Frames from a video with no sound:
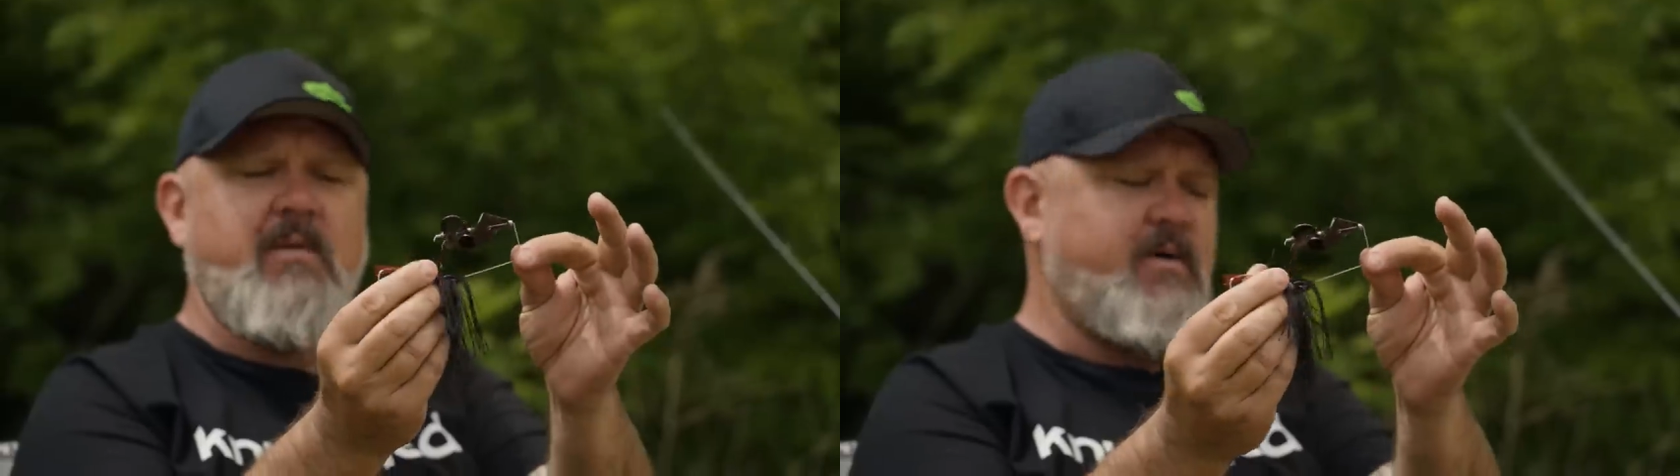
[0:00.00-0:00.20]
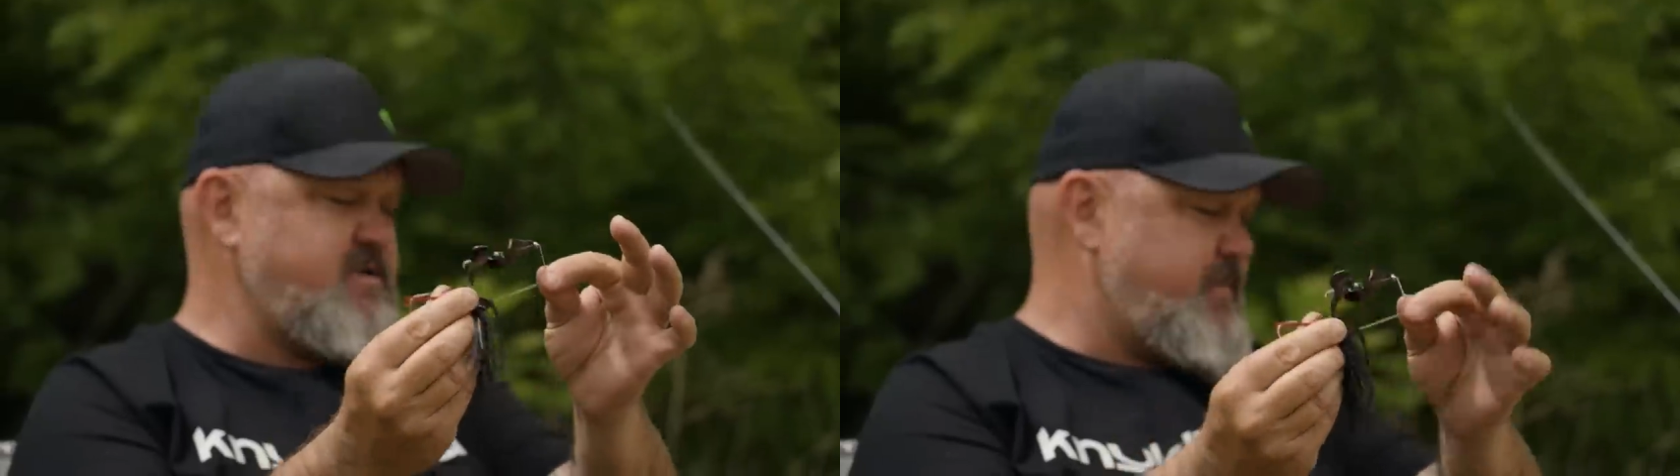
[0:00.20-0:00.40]
And
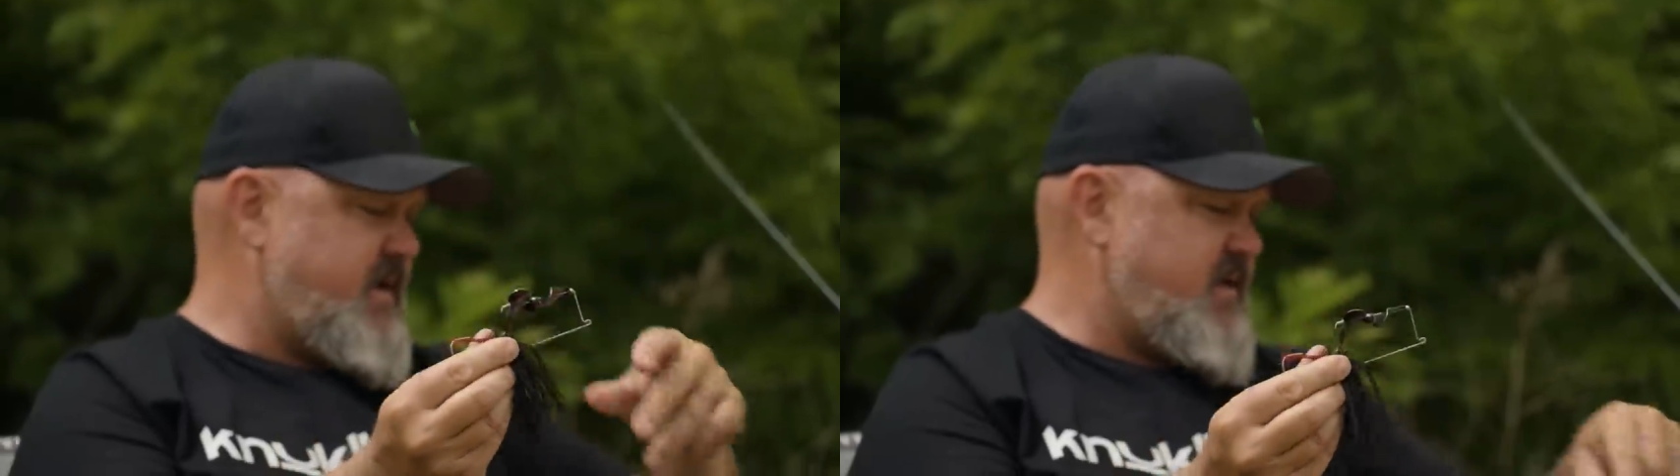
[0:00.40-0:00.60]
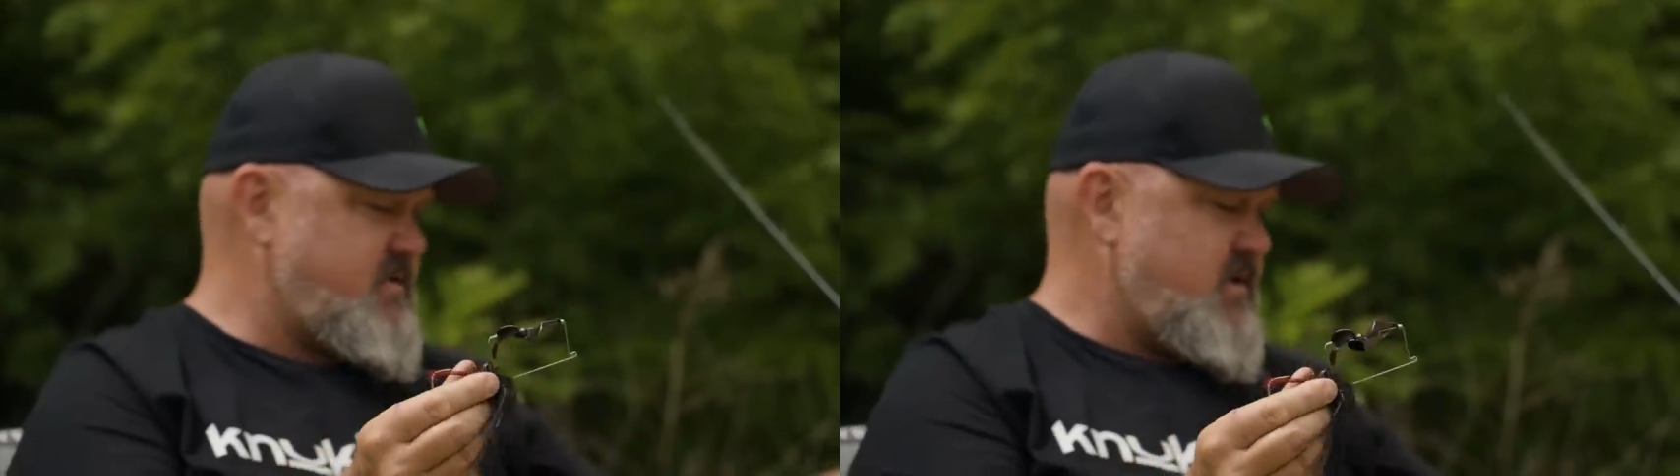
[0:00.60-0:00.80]
when I say the
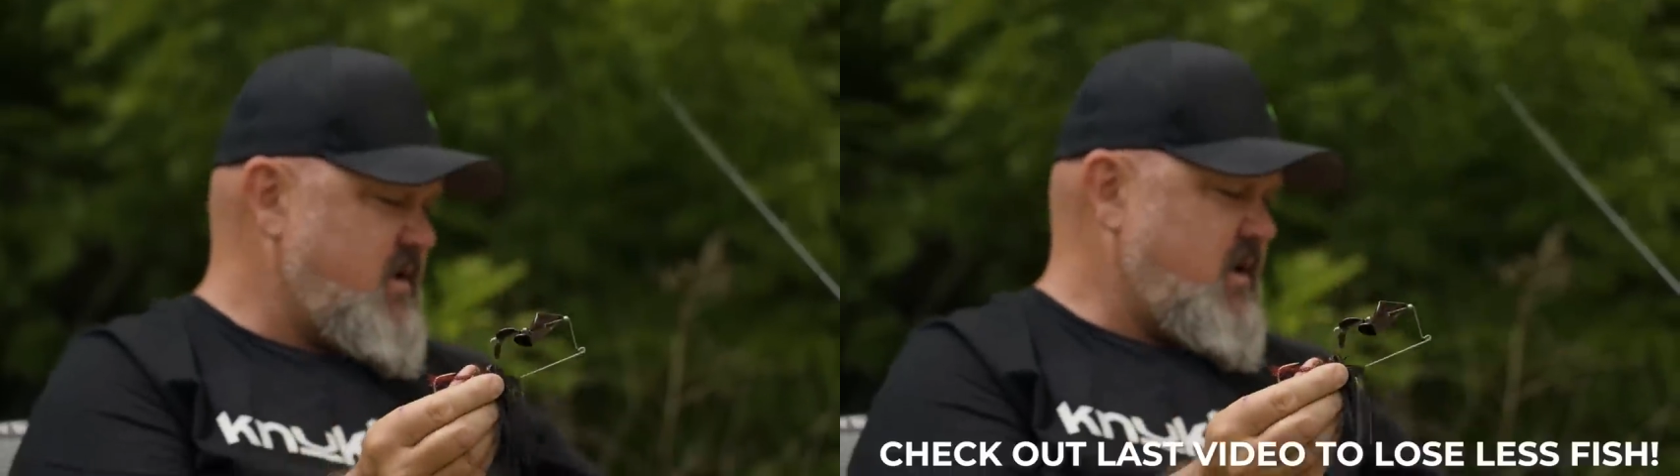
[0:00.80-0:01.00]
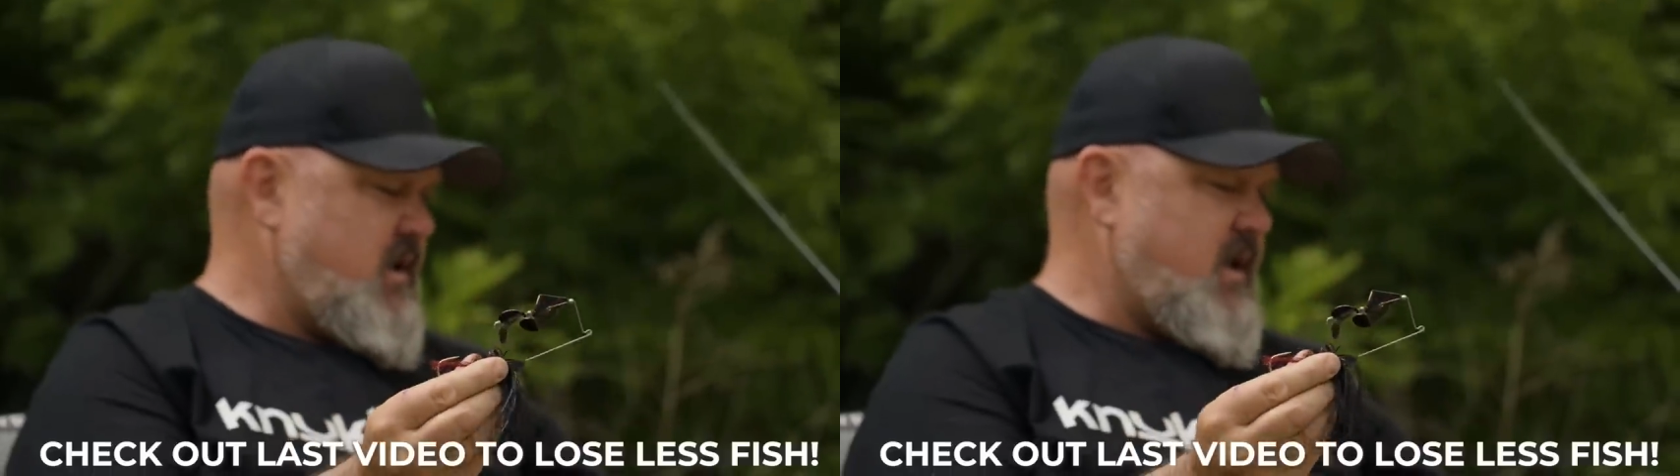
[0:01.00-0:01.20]

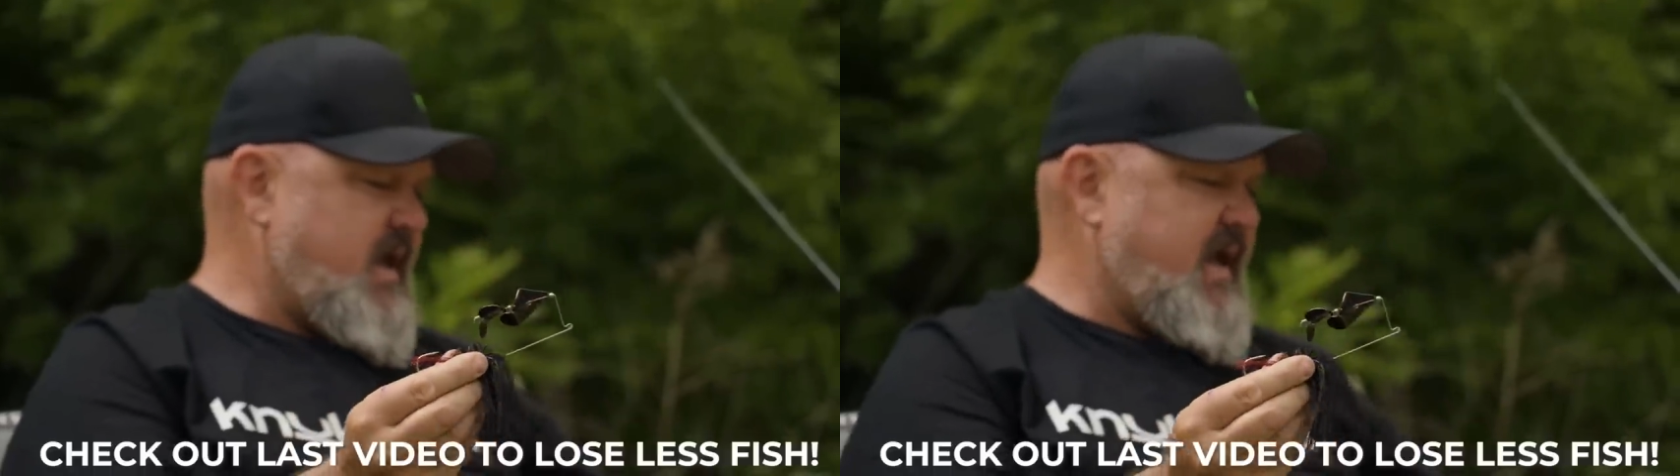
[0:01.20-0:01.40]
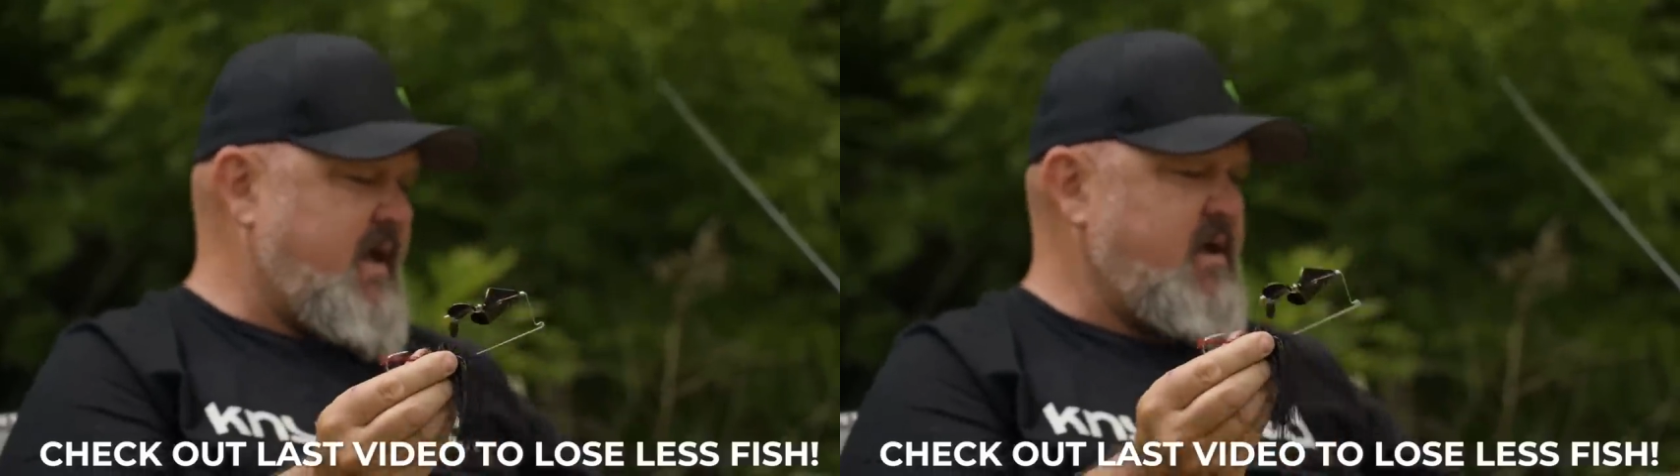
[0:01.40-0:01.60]
magic, what I
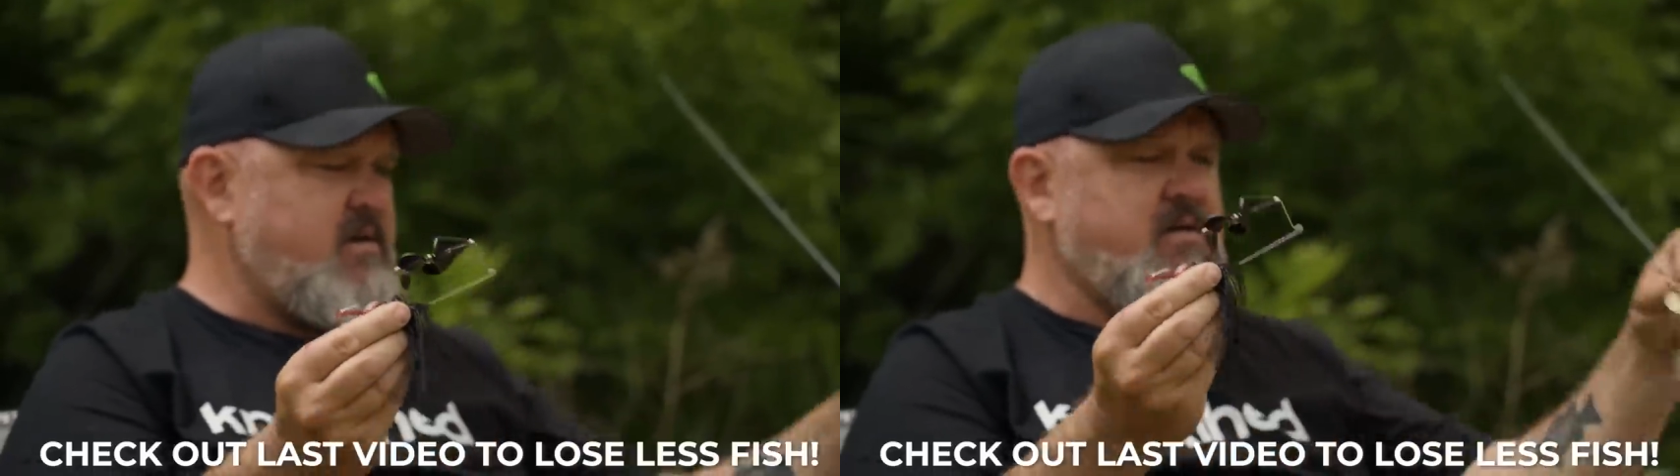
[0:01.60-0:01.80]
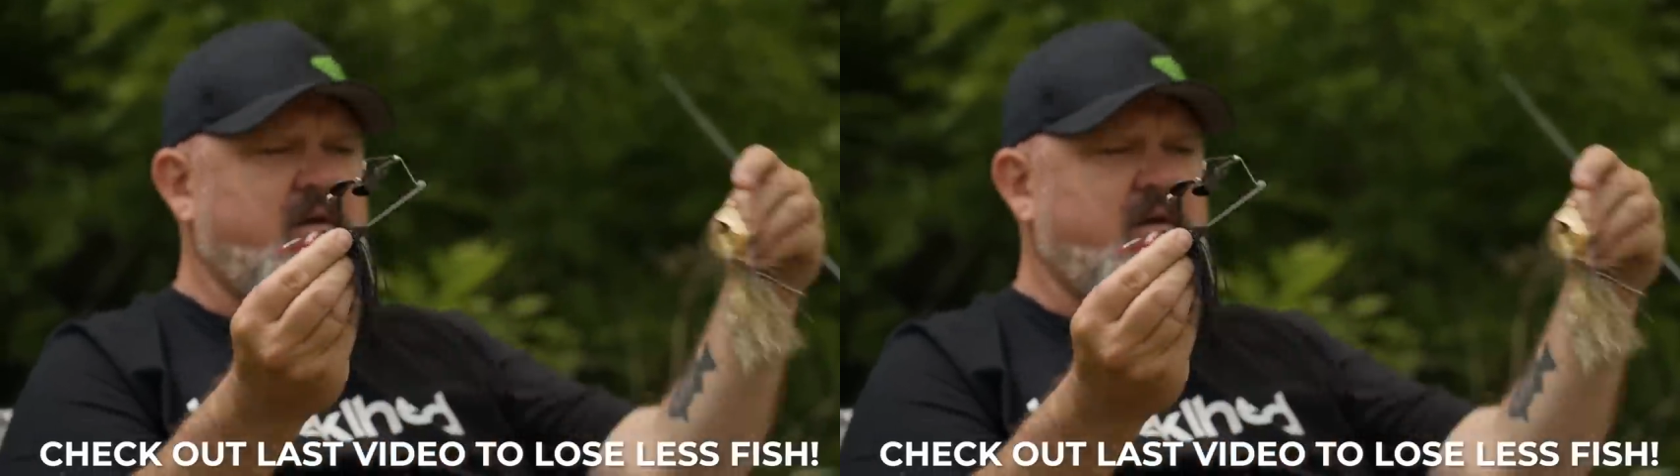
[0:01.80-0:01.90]
mean is